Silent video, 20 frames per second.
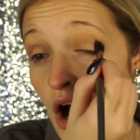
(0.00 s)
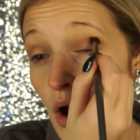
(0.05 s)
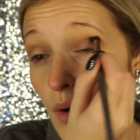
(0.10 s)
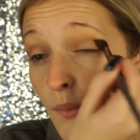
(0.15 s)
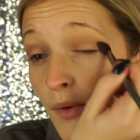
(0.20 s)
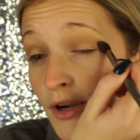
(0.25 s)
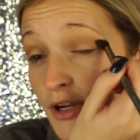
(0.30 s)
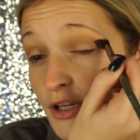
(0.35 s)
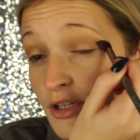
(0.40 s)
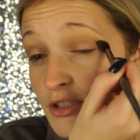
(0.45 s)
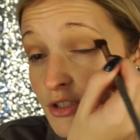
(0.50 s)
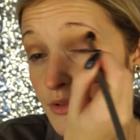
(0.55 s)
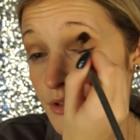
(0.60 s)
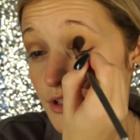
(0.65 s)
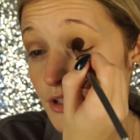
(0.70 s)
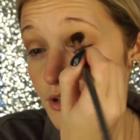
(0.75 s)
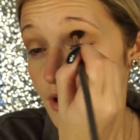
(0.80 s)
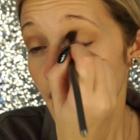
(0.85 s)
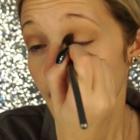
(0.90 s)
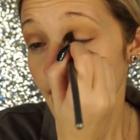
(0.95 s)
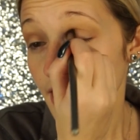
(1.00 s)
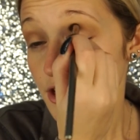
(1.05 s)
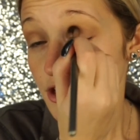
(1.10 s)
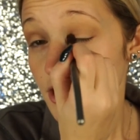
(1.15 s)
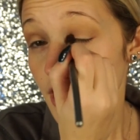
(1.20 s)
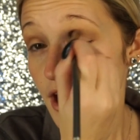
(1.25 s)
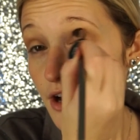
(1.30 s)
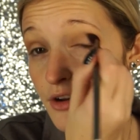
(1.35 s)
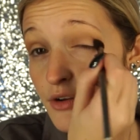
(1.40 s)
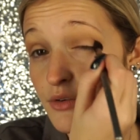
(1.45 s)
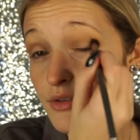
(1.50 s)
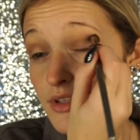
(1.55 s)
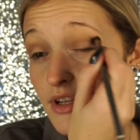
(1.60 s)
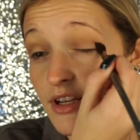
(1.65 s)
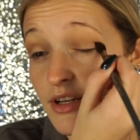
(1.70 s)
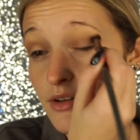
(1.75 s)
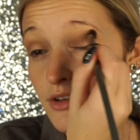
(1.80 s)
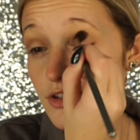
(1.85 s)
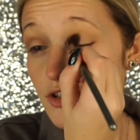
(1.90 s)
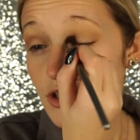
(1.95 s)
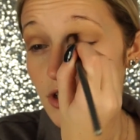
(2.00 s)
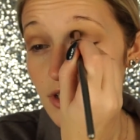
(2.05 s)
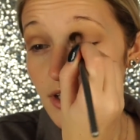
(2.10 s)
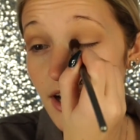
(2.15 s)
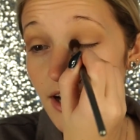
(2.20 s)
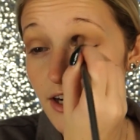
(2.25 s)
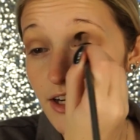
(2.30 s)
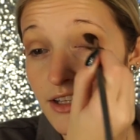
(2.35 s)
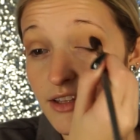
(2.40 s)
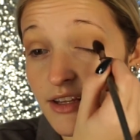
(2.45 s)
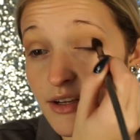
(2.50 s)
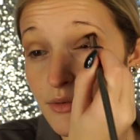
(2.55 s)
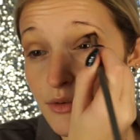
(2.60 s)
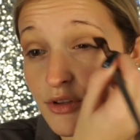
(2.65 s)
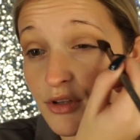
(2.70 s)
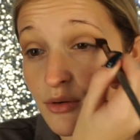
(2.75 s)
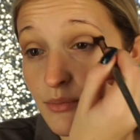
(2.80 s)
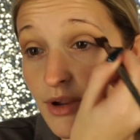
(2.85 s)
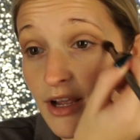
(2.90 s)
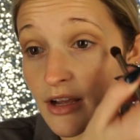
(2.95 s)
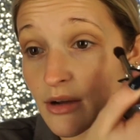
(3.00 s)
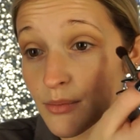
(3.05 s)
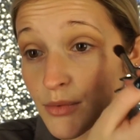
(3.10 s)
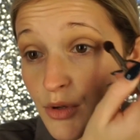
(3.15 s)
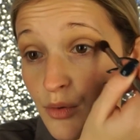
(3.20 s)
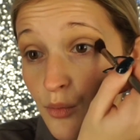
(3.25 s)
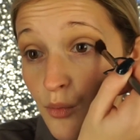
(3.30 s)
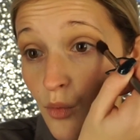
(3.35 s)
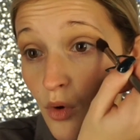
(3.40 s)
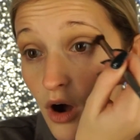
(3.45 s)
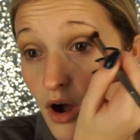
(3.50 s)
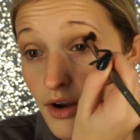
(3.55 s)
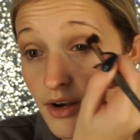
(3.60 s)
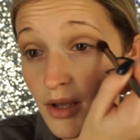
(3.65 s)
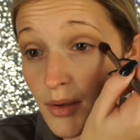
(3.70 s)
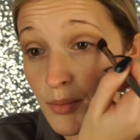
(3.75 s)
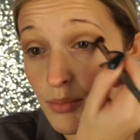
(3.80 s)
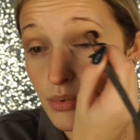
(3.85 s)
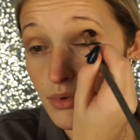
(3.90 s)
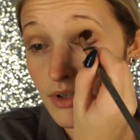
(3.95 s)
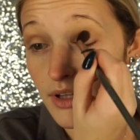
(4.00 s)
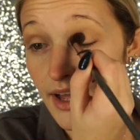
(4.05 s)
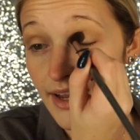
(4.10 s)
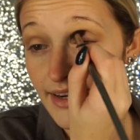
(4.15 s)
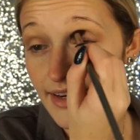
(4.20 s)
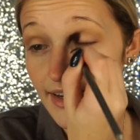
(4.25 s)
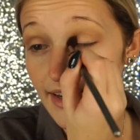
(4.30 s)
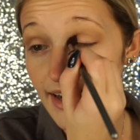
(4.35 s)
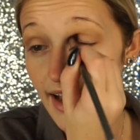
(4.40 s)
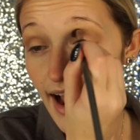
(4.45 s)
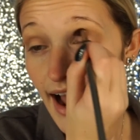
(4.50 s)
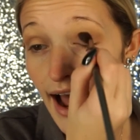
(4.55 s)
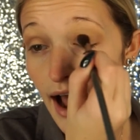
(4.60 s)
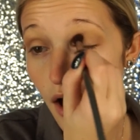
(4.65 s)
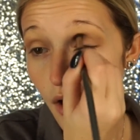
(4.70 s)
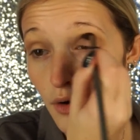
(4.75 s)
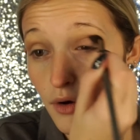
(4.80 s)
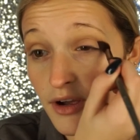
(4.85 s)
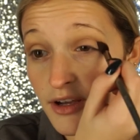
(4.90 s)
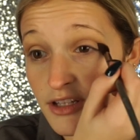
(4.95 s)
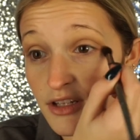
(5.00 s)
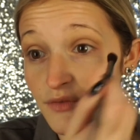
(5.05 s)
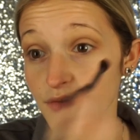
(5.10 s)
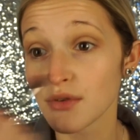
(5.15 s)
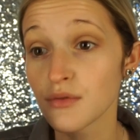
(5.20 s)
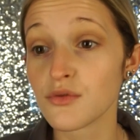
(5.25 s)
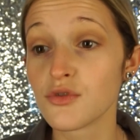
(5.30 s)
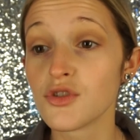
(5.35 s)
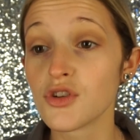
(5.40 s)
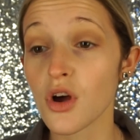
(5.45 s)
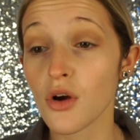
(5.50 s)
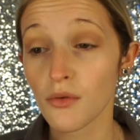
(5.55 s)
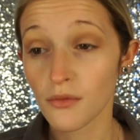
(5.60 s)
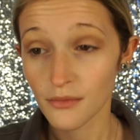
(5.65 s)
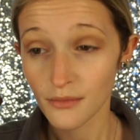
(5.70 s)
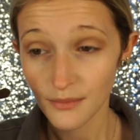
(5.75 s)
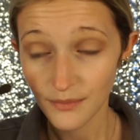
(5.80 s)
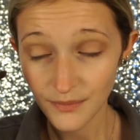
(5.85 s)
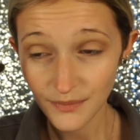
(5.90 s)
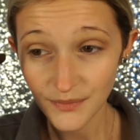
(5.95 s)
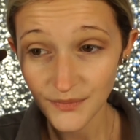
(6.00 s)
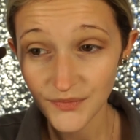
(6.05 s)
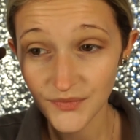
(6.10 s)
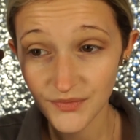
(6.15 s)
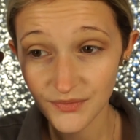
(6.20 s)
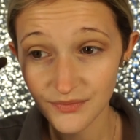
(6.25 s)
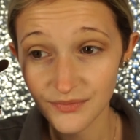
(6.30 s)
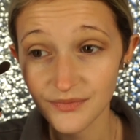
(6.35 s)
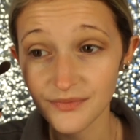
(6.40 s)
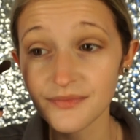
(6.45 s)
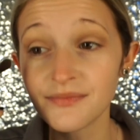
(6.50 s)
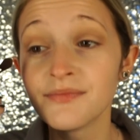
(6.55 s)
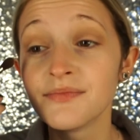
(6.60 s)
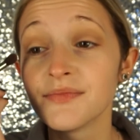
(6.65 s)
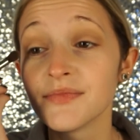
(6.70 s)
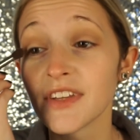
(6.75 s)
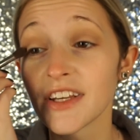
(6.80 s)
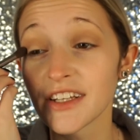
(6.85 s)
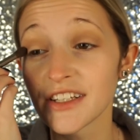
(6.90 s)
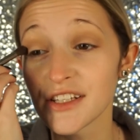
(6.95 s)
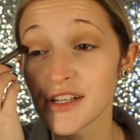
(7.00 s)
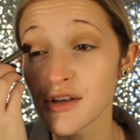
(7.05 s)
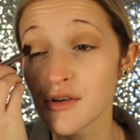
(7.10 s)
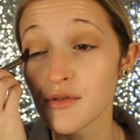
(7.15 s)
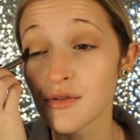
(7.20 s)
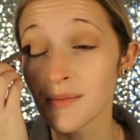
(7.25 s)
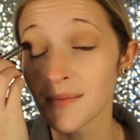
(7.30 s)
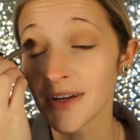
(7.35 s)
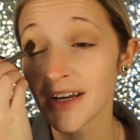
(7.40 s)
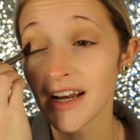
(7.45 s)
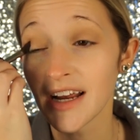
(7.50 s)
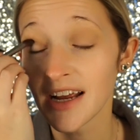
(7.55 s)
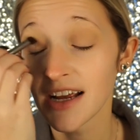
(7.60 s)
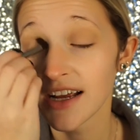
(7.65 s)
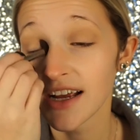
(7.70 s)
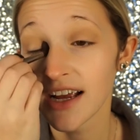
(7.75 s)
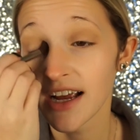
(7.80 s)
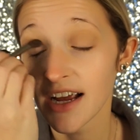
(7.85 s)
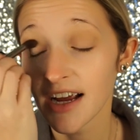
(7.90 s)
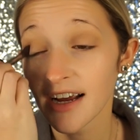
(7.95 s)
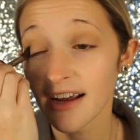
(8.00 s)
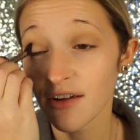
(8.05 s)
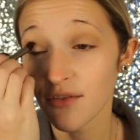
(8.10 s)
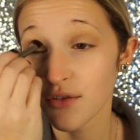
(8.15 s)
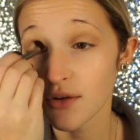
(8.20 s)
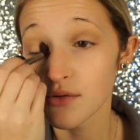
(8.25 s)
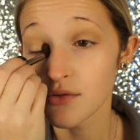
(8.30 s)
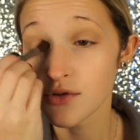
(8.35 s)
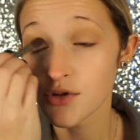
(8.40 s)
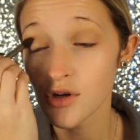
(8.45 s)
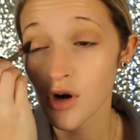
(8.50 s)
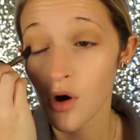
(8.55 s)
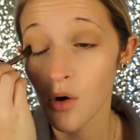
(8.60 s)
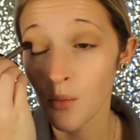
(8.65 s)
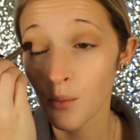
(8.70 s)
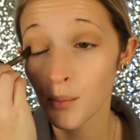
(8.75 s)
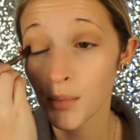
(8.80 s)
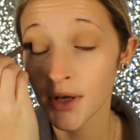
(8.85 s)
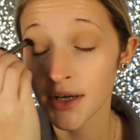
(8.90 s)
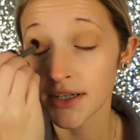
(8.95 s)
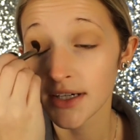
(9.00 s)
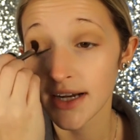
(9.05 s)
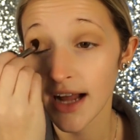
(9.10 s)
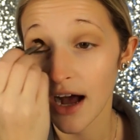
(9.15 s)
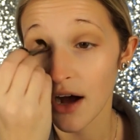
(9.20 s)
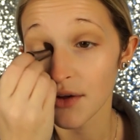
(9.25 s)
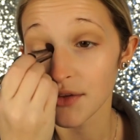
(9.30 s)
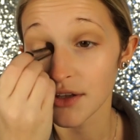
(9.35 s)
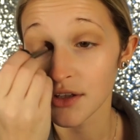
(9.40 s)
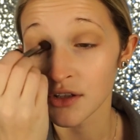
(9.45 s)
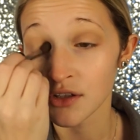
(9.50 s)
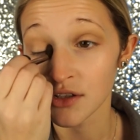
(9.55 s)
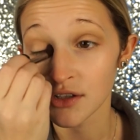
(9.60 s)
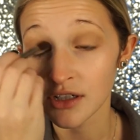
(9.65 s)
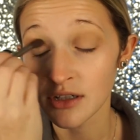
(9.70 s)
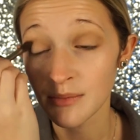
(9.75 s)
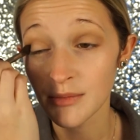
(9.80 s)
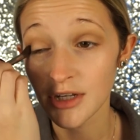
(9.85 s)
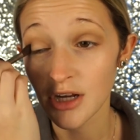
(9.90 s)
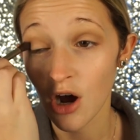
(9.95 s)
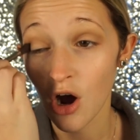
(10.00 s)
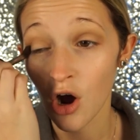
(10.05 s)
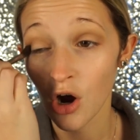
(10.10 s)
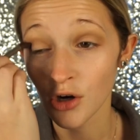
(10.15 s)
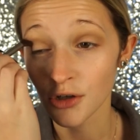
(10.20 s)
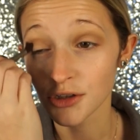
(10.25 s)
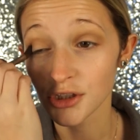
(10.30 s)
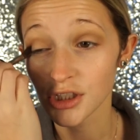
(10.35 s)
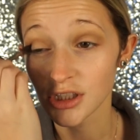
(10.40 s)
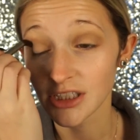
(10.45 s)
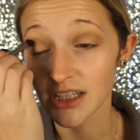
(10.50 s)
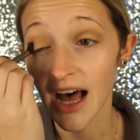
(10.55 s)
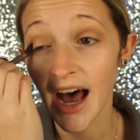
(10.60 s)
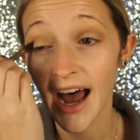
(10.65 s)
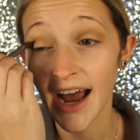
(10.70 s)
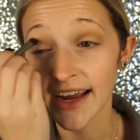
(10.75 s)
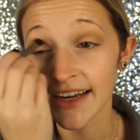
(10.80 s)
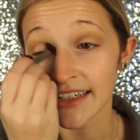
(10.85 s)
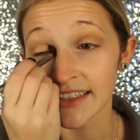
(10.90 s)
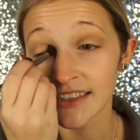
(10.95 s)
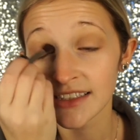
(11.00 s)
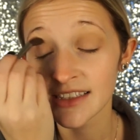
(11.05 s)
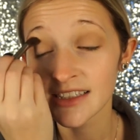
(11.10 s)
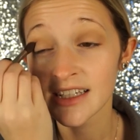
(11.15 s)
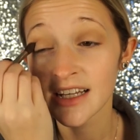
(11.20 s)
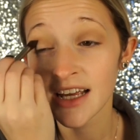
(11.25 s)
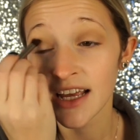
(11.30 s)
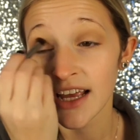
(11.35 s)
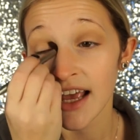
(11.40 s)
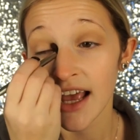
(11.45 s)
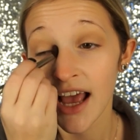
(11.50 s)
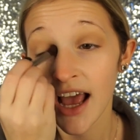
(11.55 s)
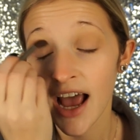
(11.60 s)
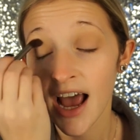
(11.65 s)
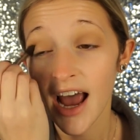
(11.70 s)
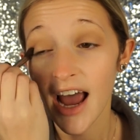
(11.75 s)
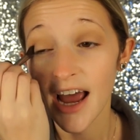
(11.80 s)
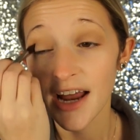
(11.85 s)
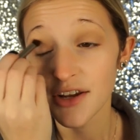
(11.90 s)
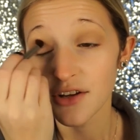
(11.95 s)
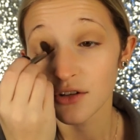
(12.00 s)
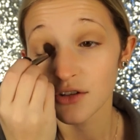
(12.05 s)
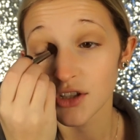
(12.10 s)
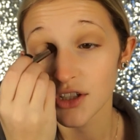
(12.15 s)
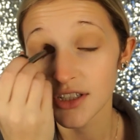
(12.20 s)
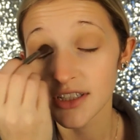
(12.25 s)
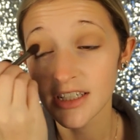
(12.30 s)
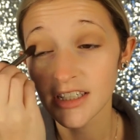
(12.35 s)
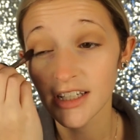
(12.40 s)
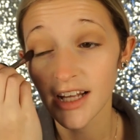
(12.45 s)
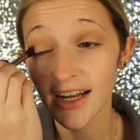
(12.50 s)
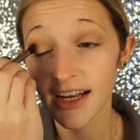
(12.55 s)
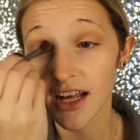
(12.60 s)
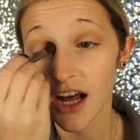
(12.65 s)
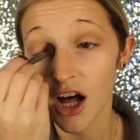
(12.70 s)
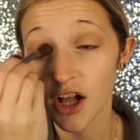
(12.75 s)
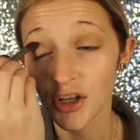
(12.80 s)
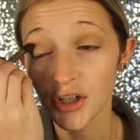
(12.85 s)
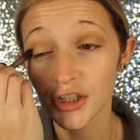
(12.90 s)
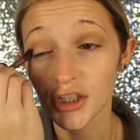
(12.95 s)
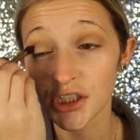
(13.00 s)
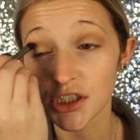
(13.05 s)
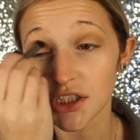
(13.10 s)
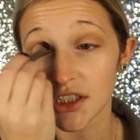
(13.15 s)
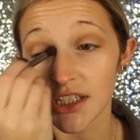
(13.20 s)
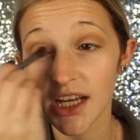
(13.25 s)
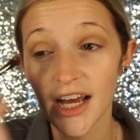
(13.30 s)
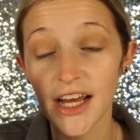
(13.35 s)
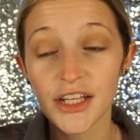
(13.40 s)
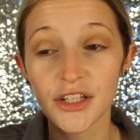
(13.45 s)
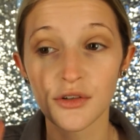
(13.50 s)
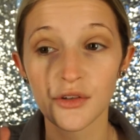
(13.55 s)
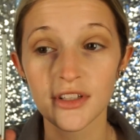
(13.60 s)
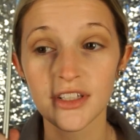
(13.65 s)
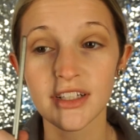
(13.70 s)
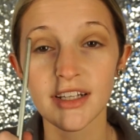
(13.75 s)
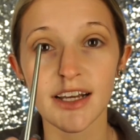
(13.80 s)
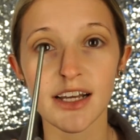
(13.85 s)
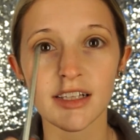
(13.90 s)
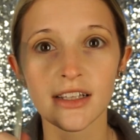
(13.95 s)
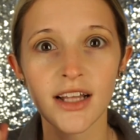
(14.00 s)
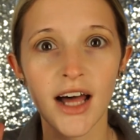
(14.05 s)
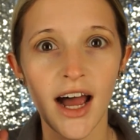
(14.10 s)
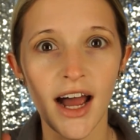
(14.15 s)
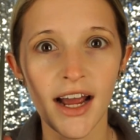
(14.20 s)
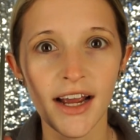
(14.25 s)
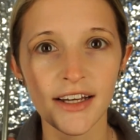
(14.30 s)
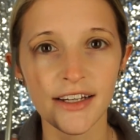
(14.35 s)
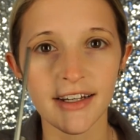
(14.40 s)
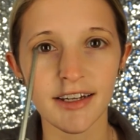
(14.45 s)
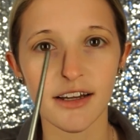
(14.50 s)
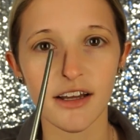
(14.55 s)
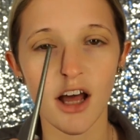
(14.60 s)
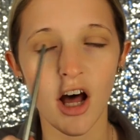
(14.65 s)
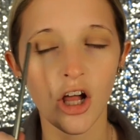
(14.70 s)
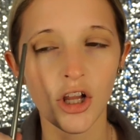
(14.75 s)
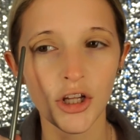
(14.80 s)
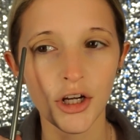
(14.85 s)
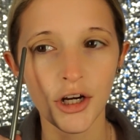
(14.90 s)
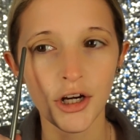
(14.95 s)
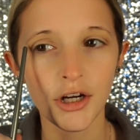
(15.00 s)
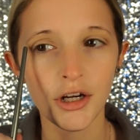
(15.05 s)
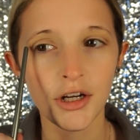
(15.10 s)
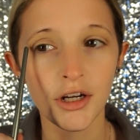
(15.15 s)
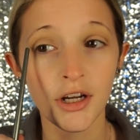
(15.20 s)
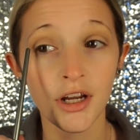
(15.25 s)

When you're doing your eyeshadows and just anything with your makeup, you wanna blend it out, because if you don't excuse me, if you don't blend it out, then there's gonna be harsh lines, and you'll just see like colors, and you'll see like a line, like a color,